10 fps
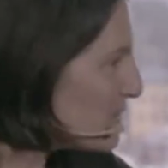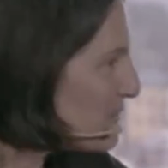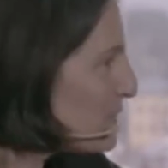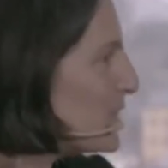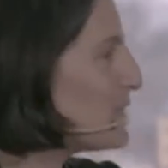
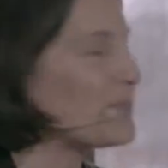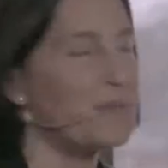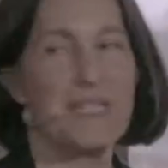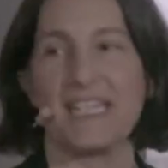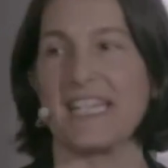full
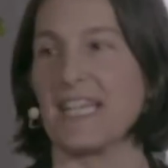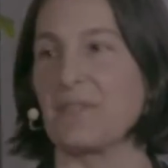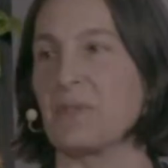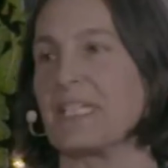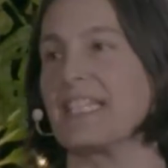from eating
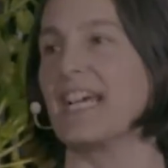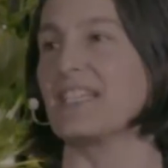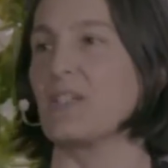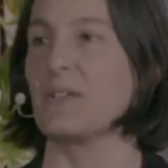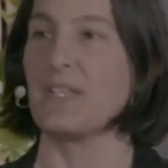and
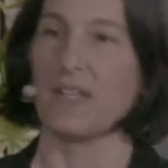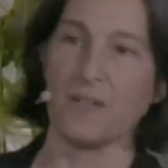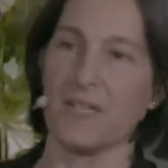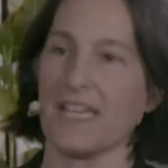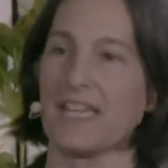whatnot. So I thought,
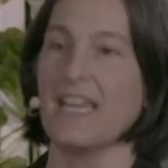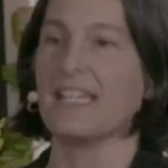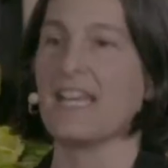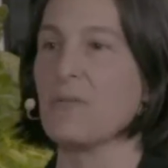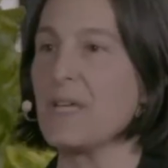okay,
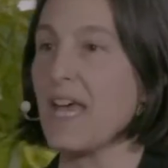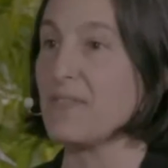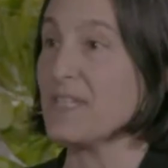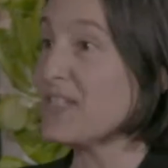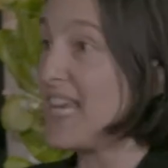now we have
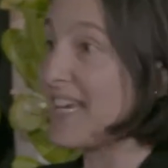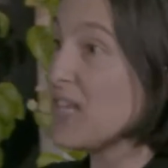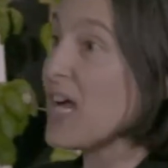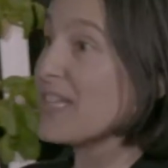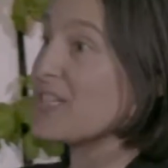this
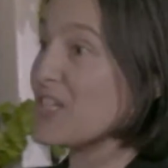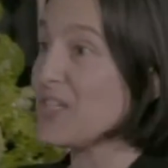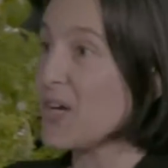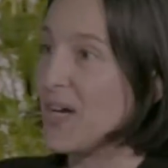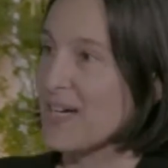technology
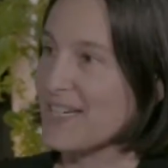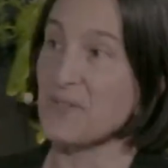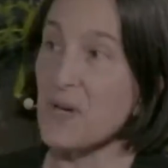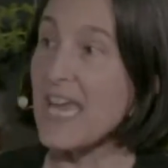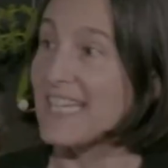talk.
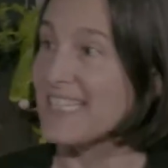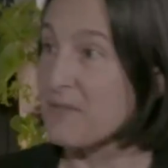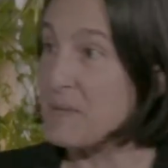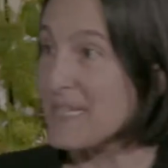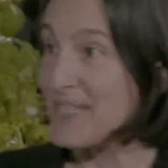Great,
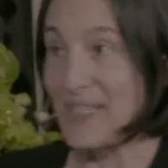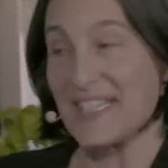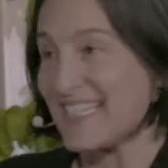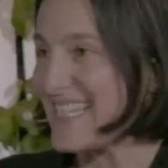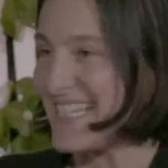everybody's just
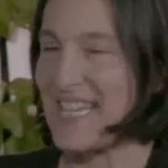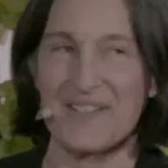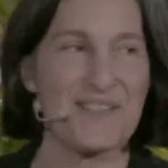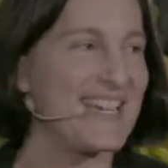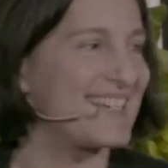going to stay
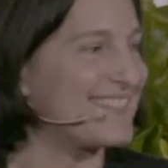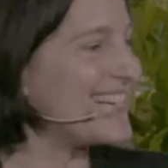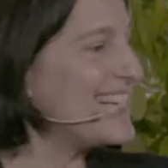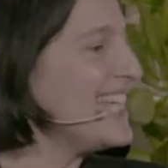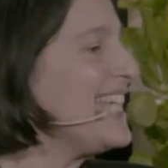awake,
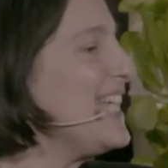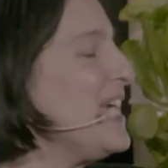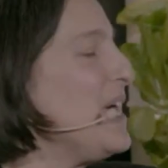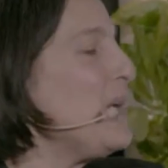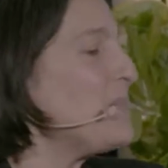right?
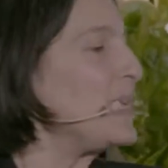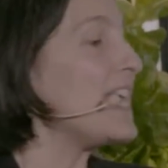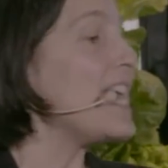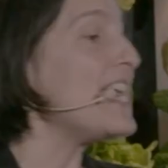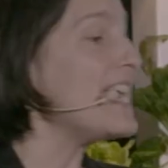But
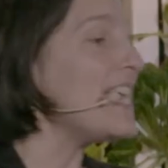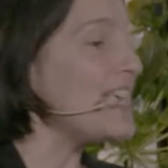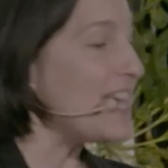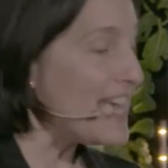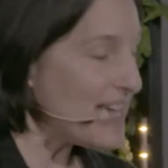
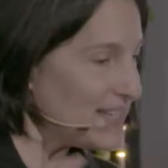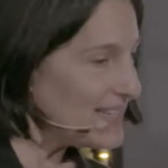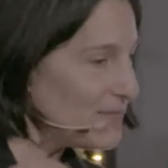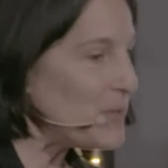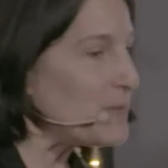
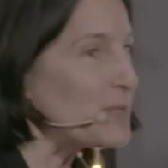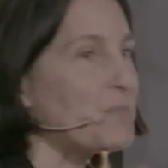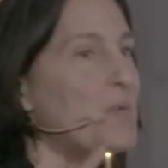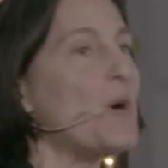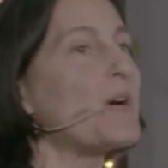what was
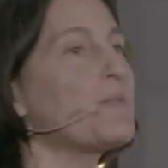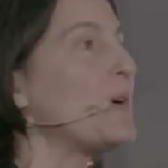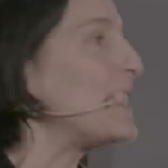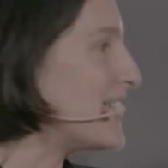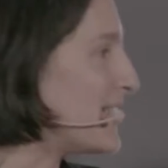more
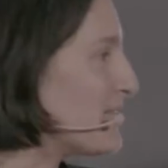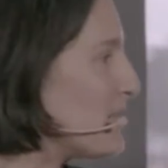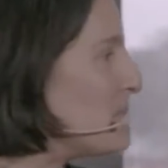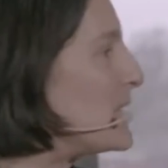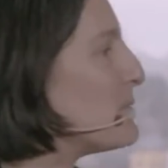worrying
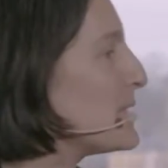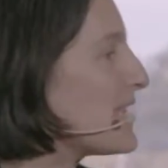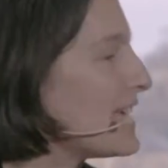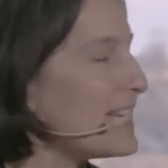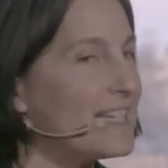for me was
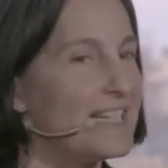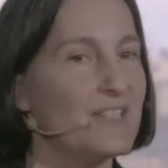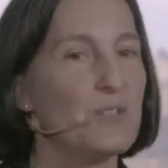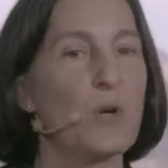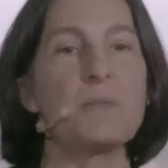that
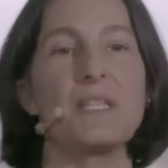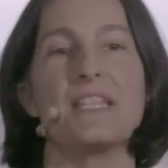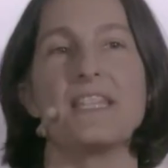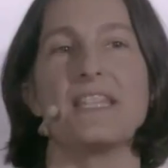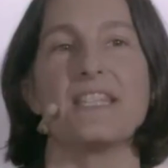
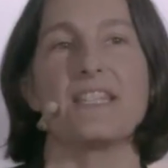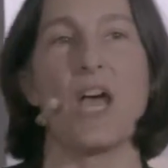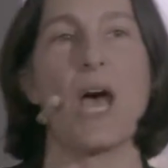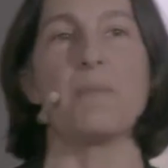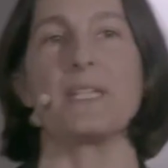normally this
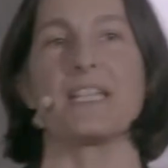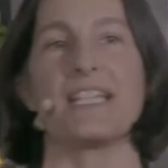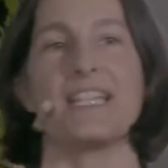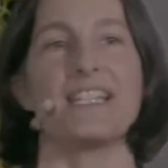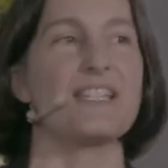
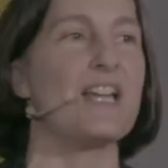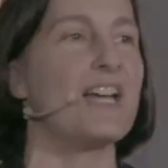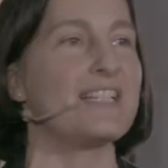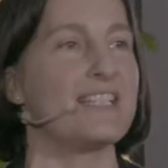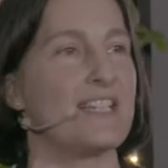topic is
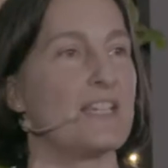not,